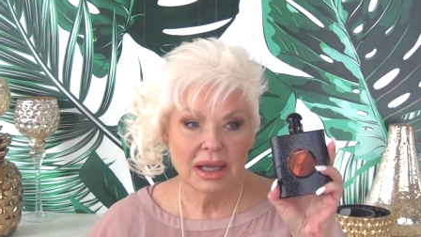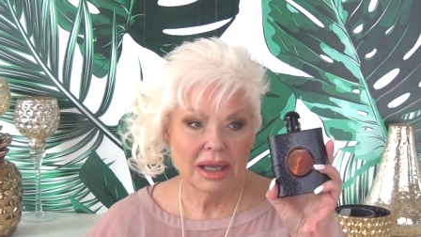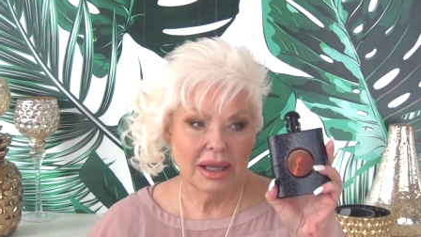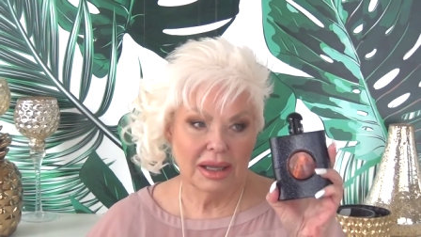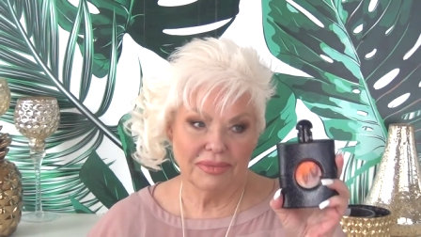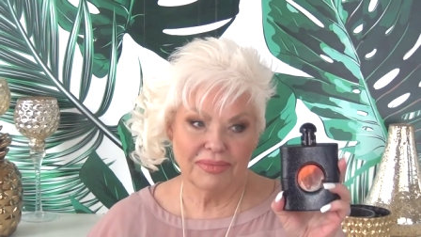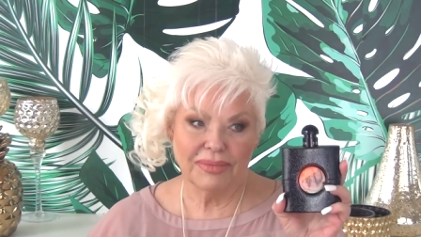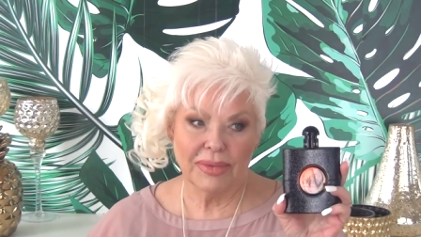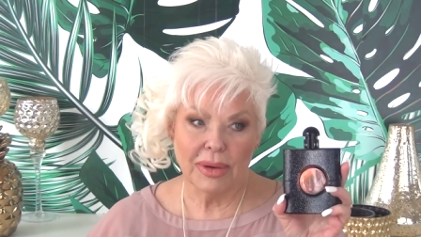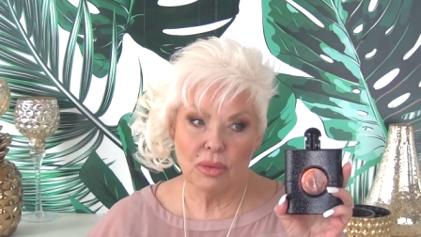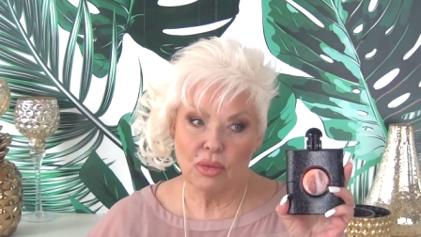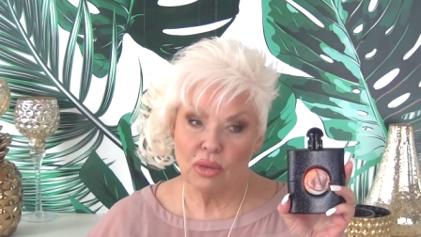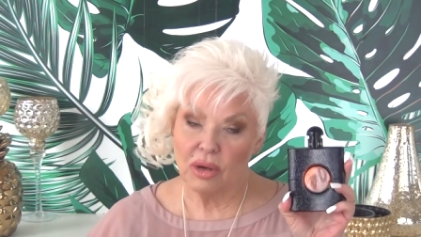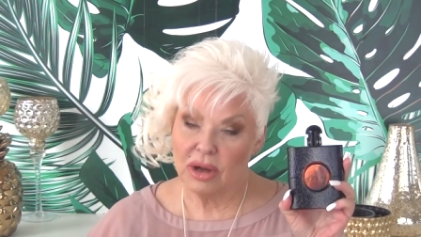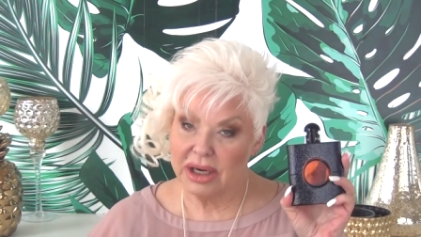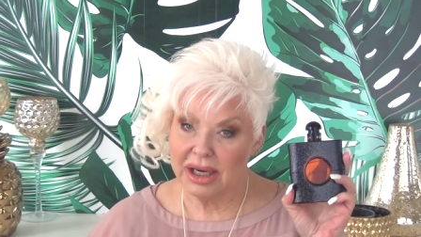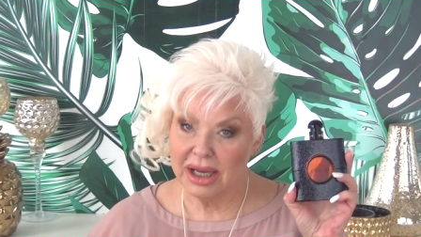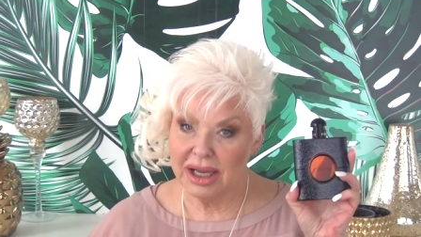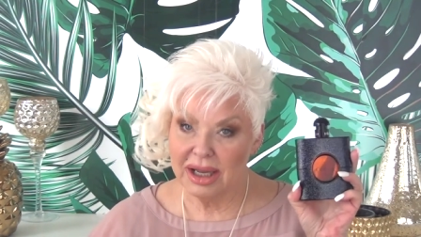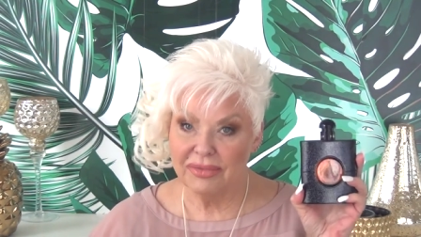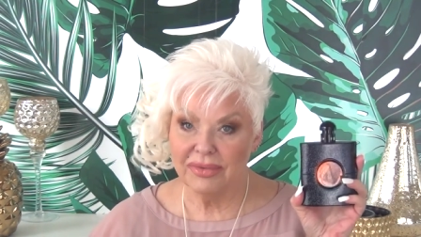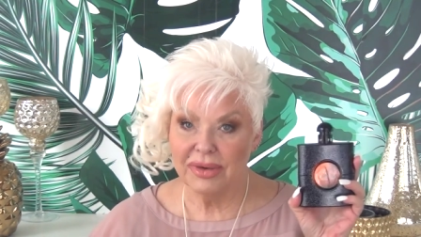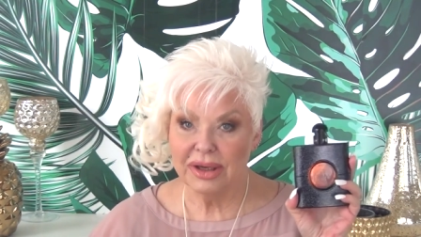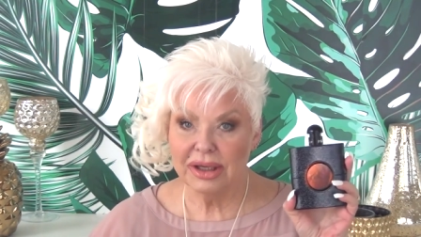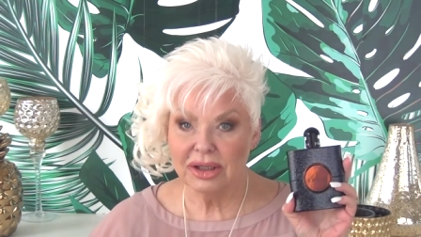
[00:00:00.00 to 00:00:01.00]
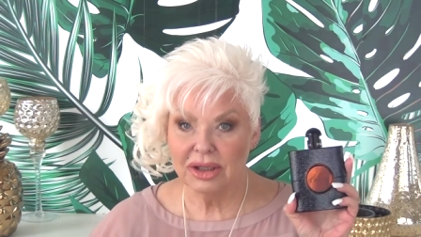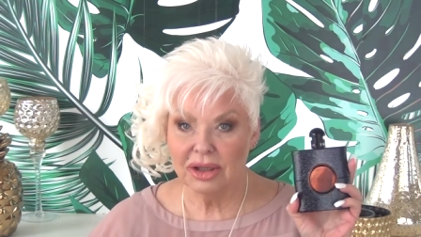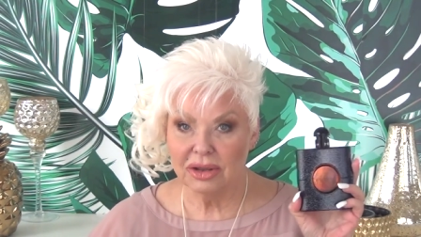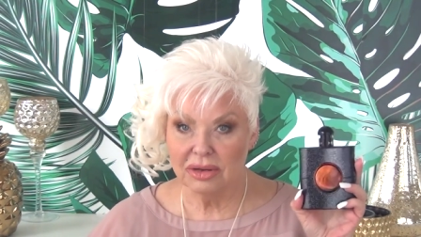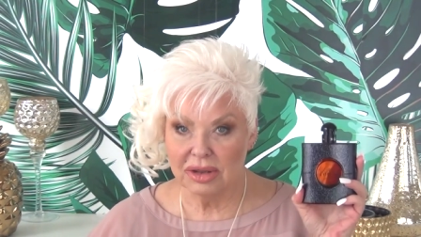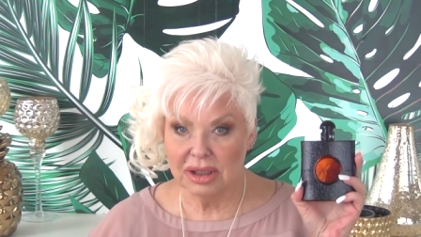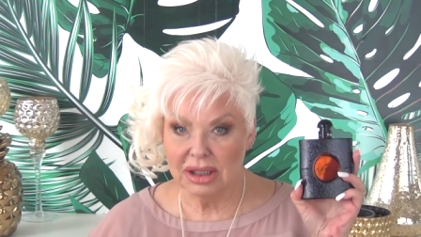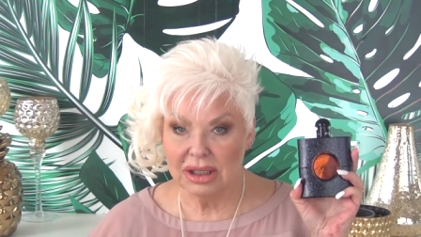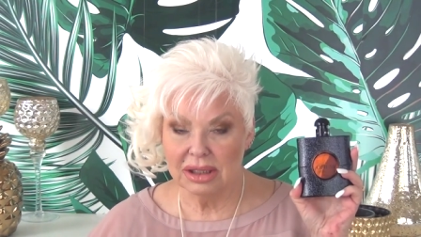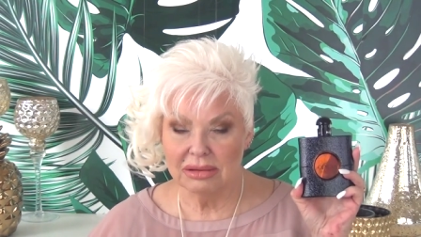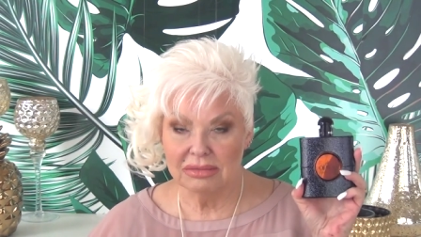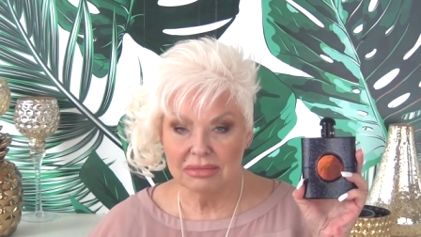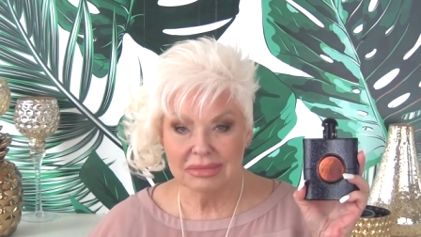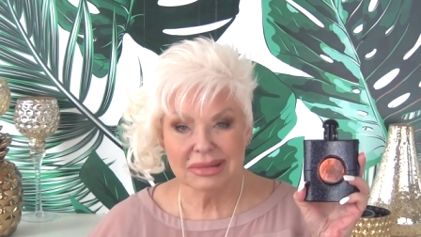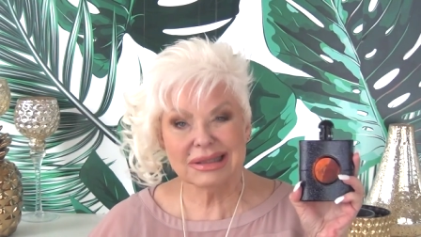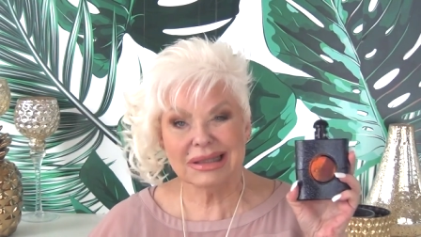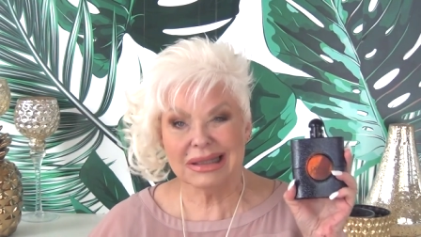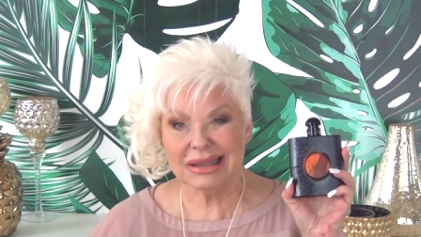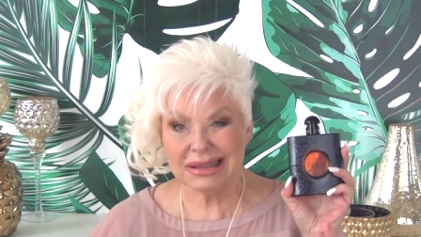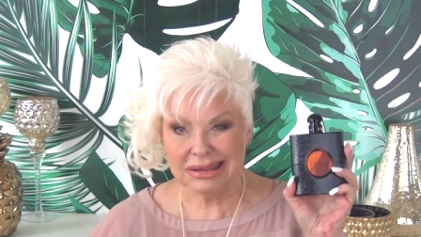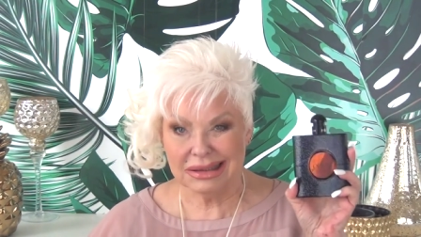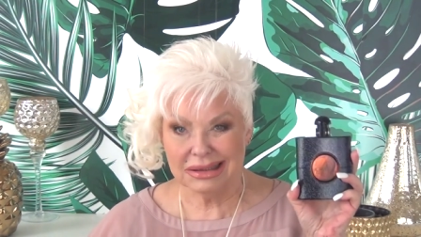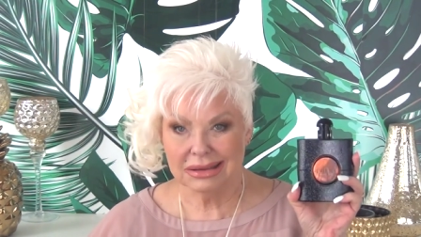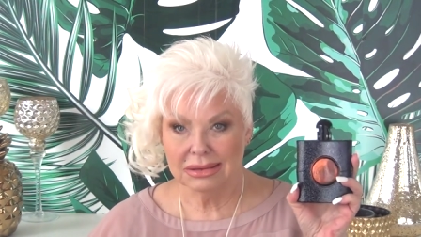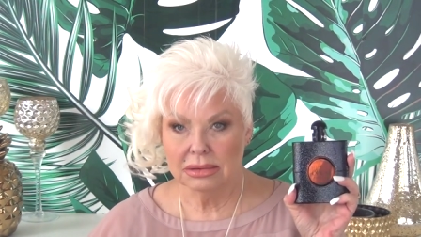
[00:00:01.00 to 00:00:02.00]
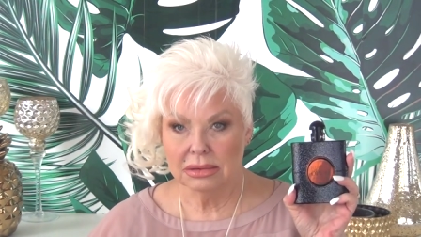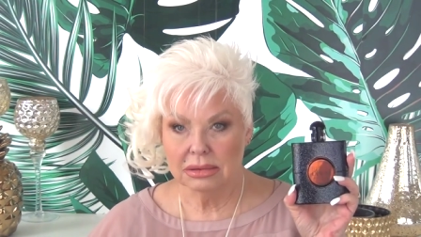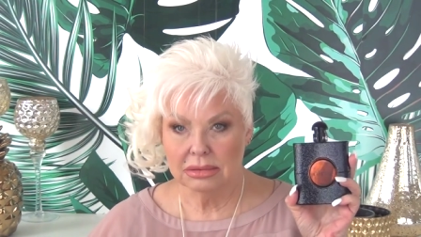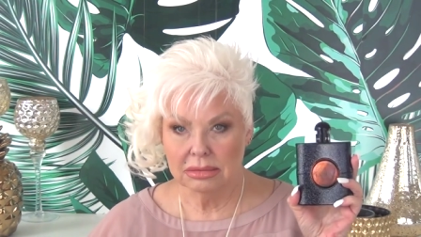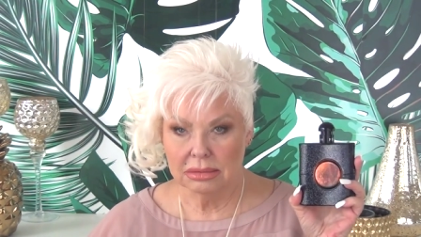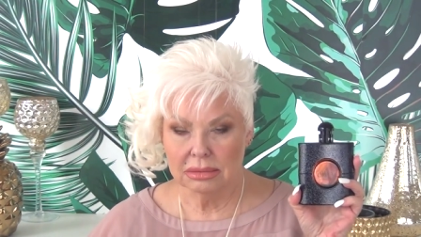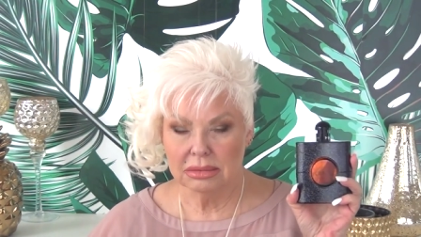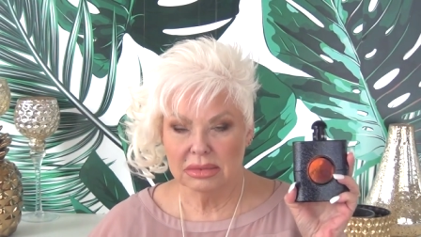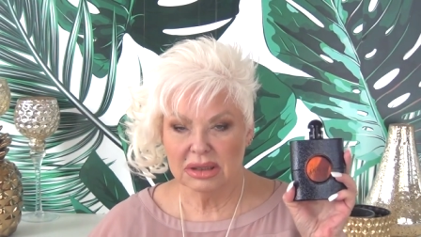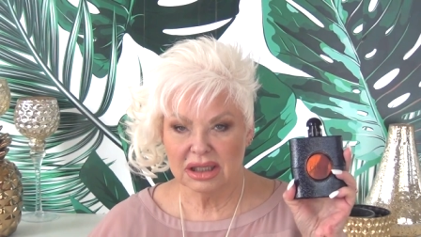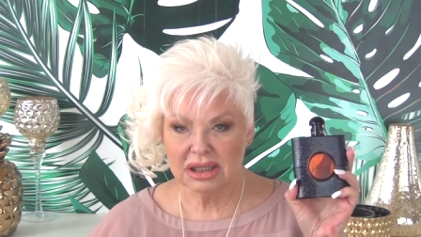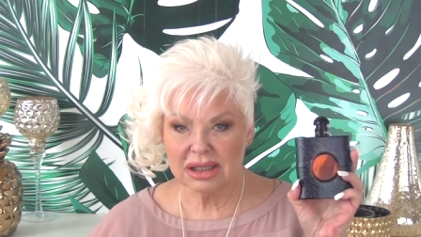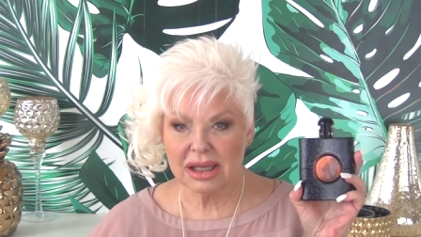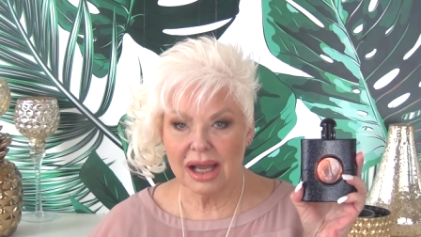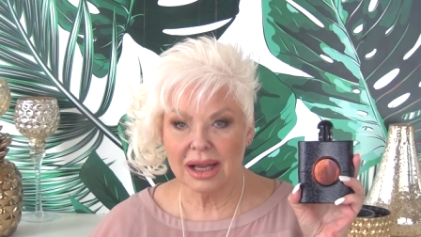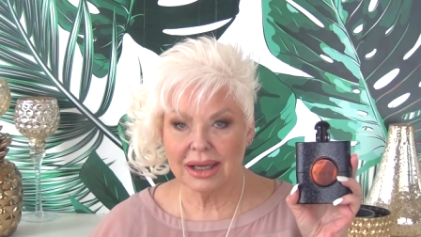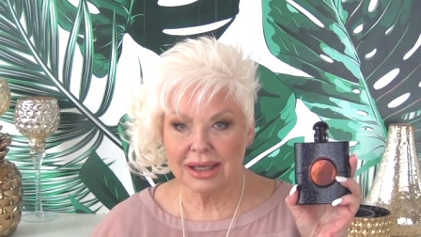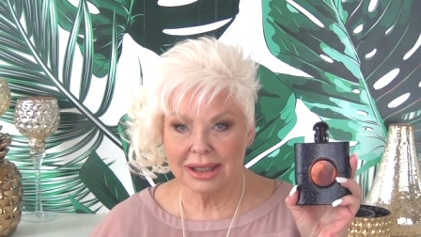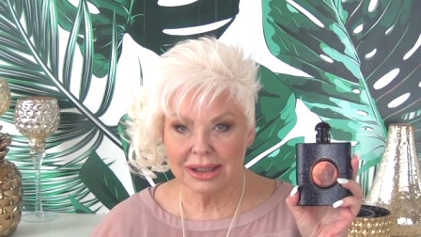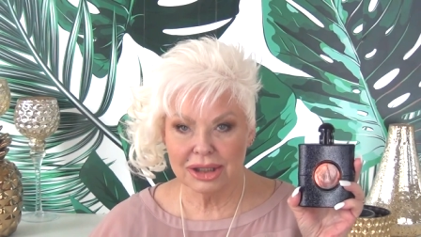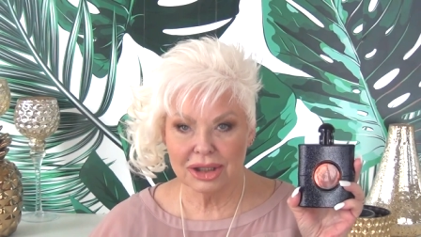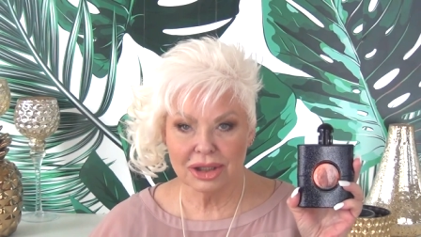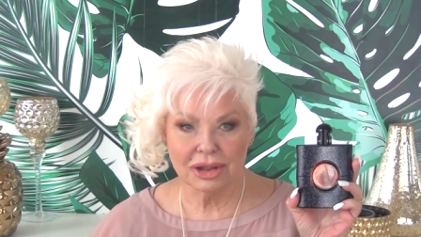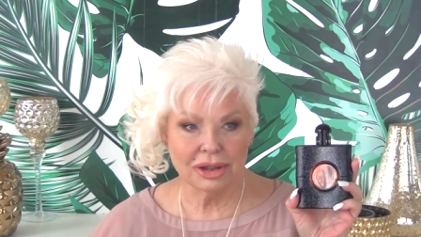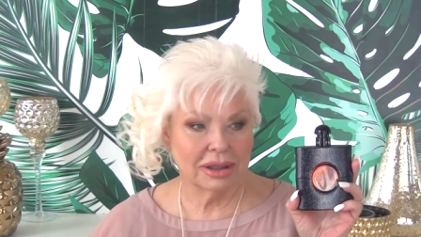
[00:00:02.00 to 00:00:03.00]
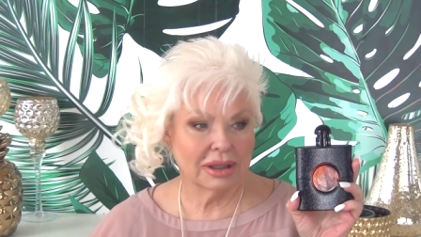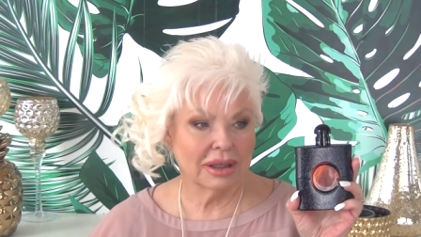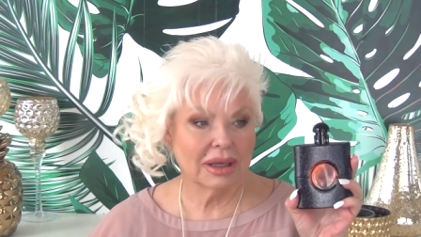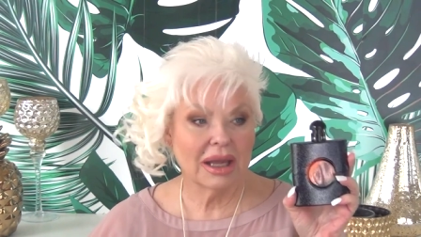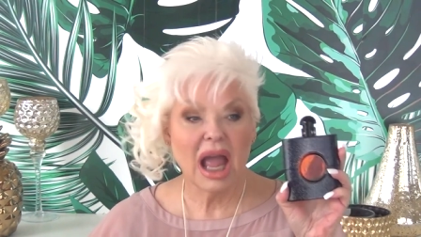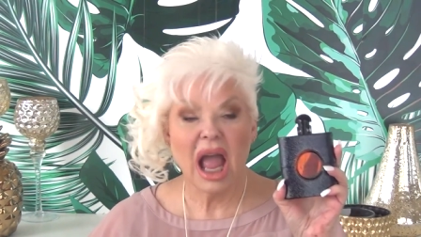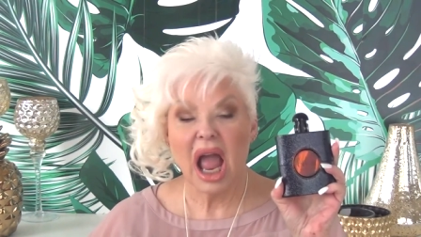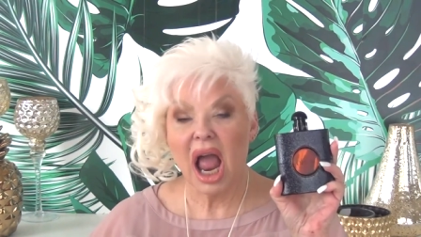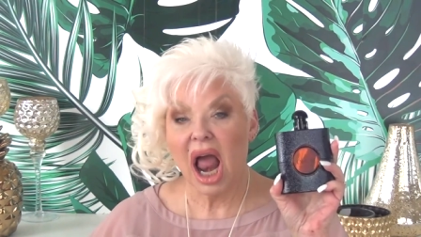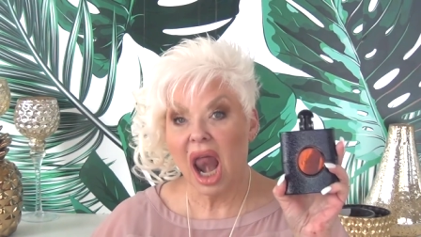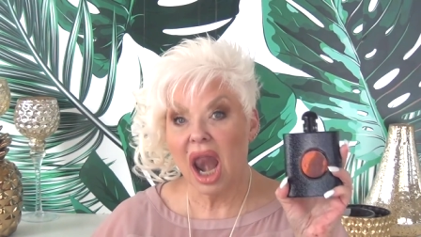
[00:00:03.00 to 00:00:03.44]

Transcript: If I want heavy duty, sock it to you.